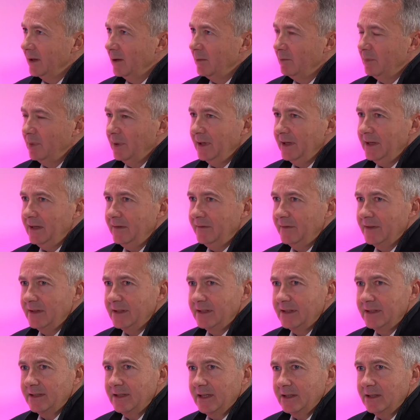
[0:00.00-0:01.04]
Belief
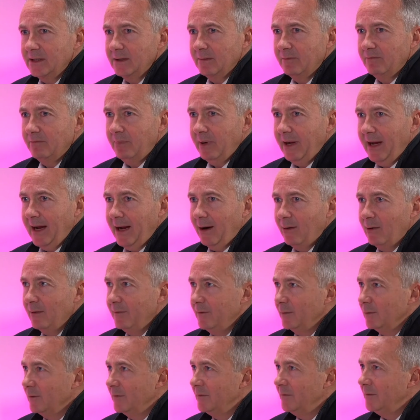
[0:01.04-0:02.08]
is such a
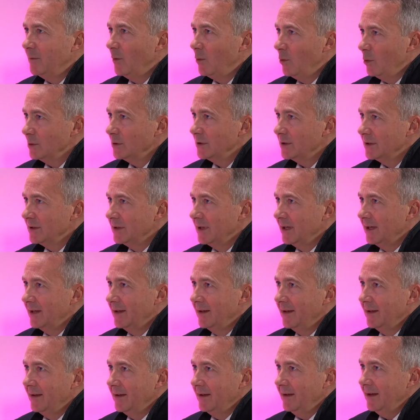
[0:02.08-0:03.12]
powerful force.
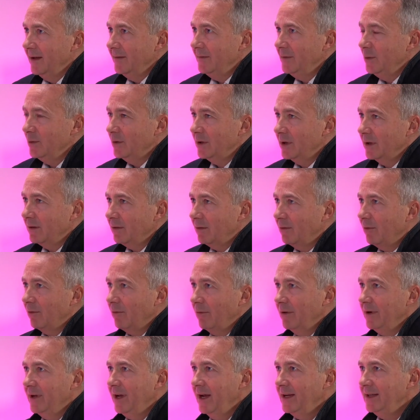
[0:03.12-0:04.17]
If you can
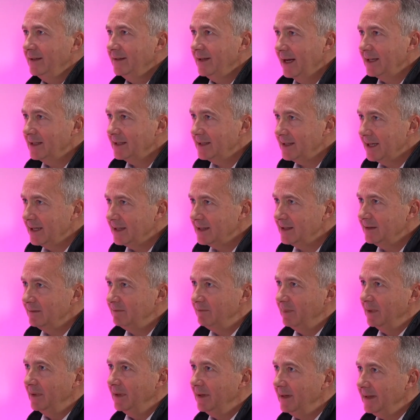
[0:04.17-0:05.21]
create that sense
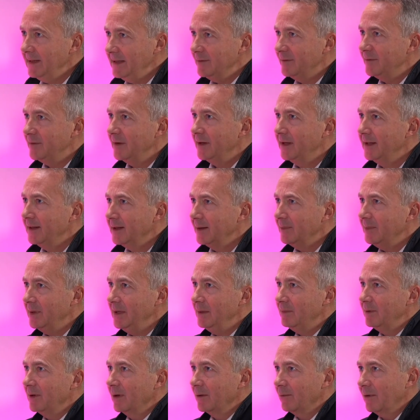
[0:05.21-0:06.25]
of belief in the
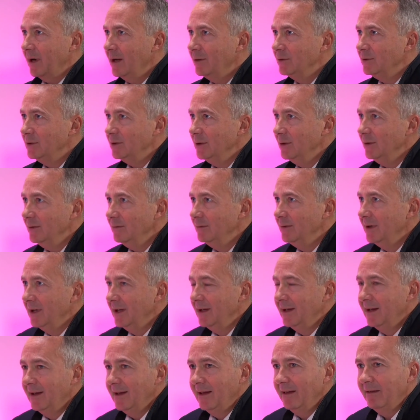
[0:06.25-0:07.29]
people around you,
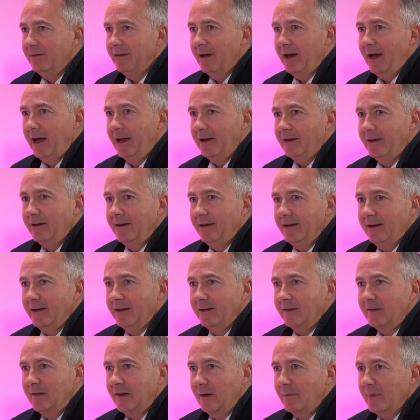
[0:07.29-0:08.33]
that
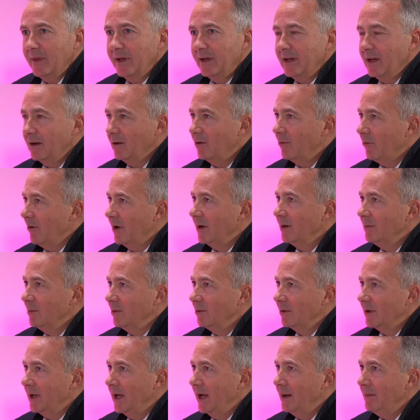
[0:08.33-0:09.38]
something
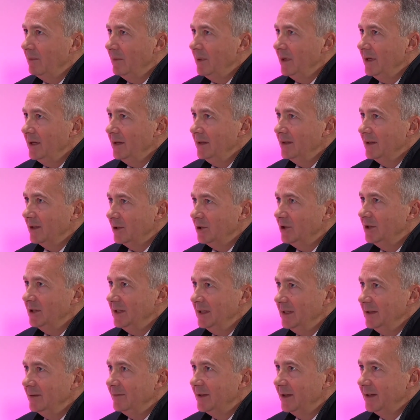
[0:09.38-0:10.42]
incredible can be
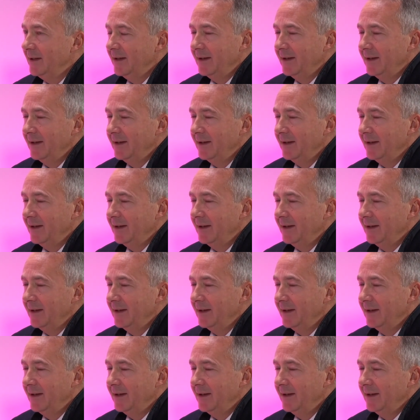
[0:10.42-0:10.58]
achieved,